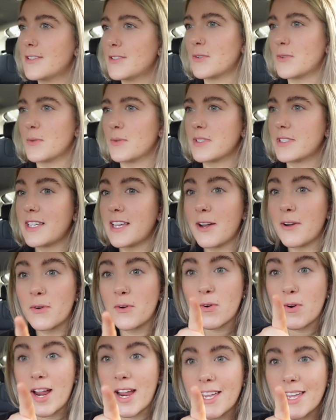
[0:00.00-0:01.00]
So, see how
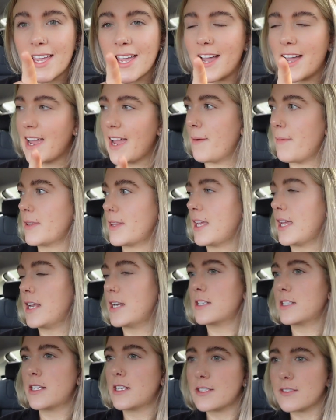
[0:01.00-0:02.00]
cranky I am at the
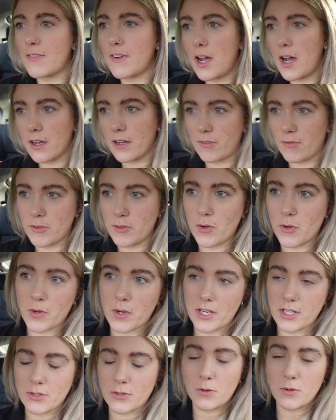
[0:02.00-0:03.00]
end of this vlog if we don't
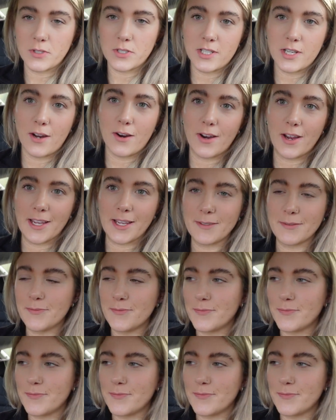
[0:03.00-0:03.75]
get to go to TRI.